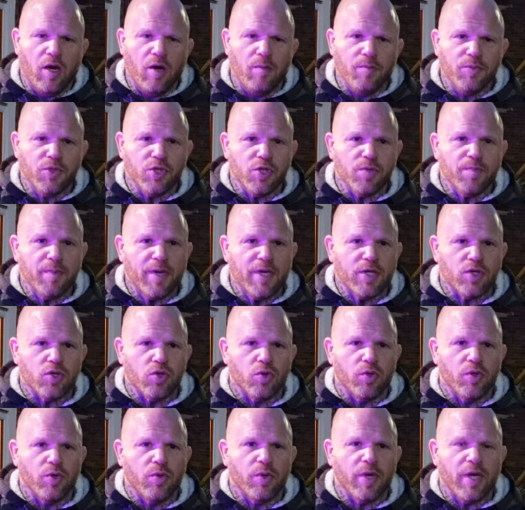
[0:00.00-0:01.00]
Just make
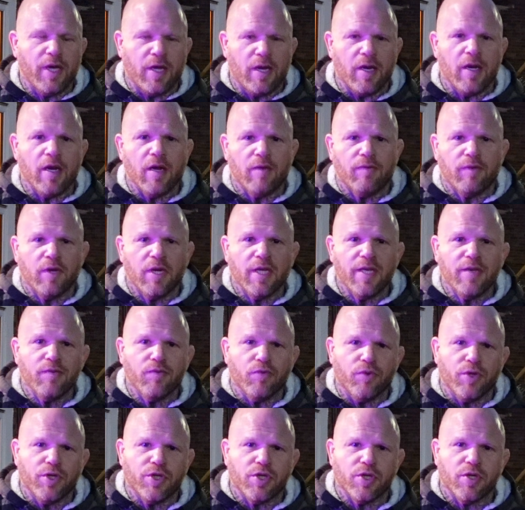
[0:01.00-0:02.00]
sure you're getting enough
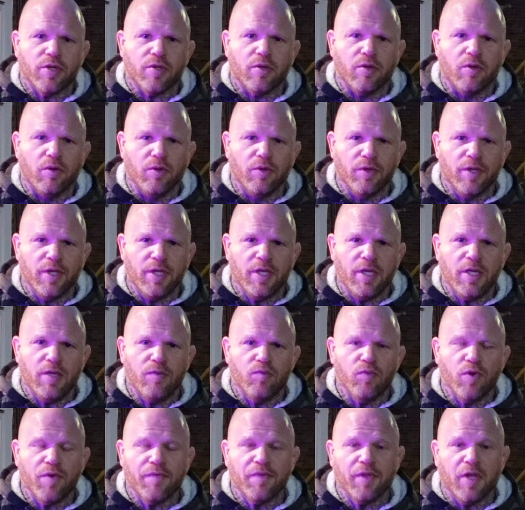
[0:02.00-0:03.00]
leverage on the
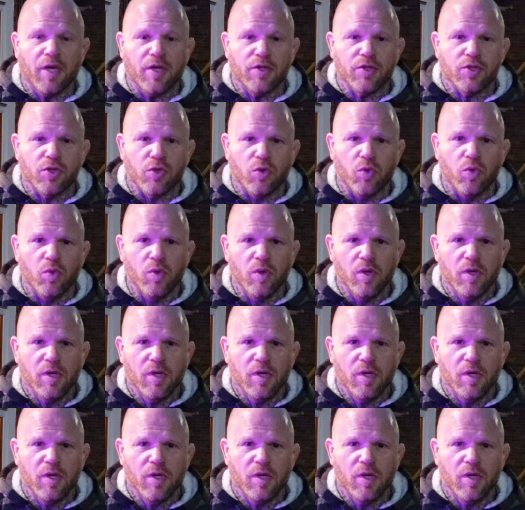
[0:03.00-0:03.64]
Riv-Nut tool.